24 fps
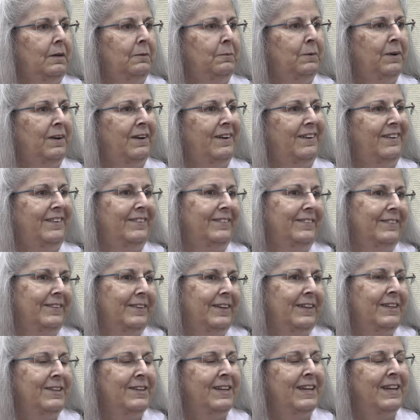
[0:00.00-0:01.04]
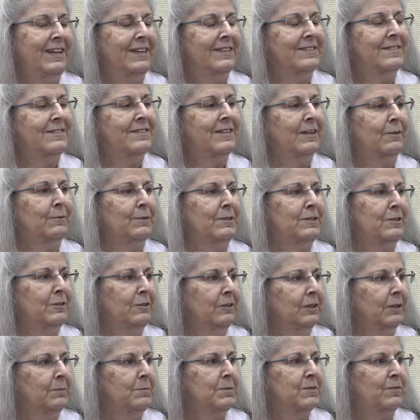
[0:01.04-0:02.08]
Well, you can't stick with
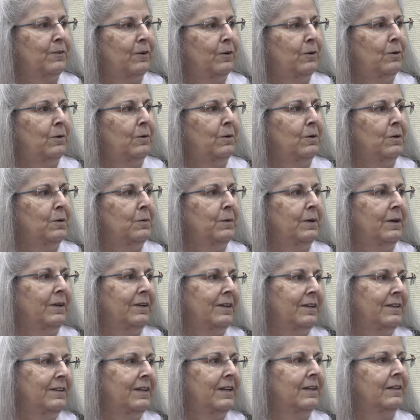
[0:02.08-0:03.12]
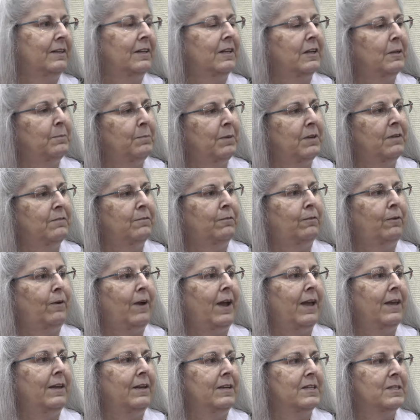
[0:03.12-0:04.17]
tulips for a whole quilt. You need a little bit of
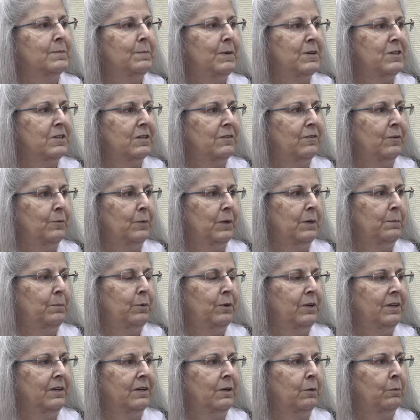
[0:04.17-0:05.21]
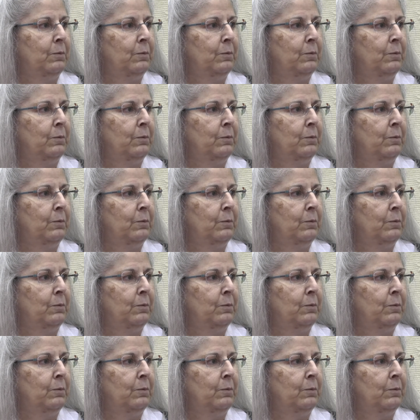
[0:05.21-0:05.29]
variety, especially if you want to put it in a